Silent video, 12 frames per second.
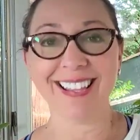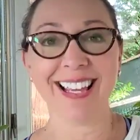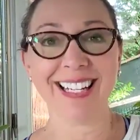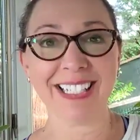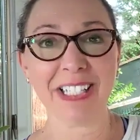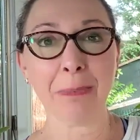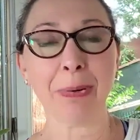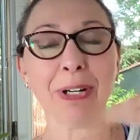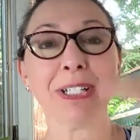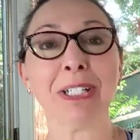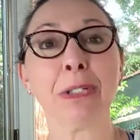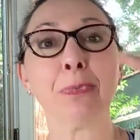that it's the
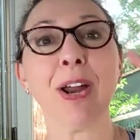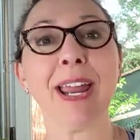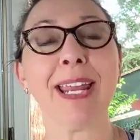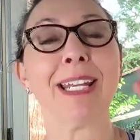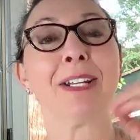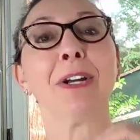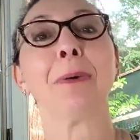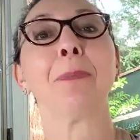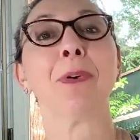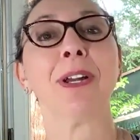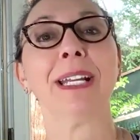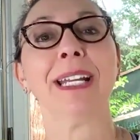person's brain
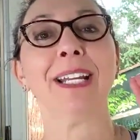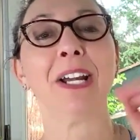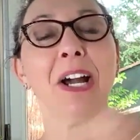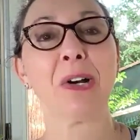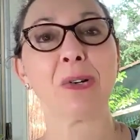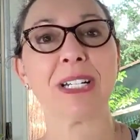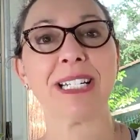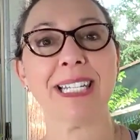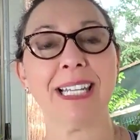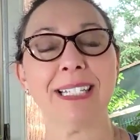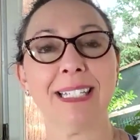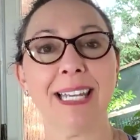interpreting our
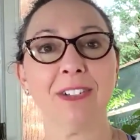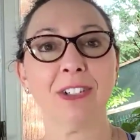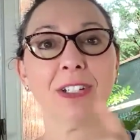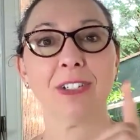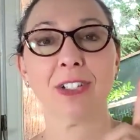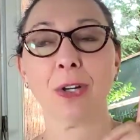sensation.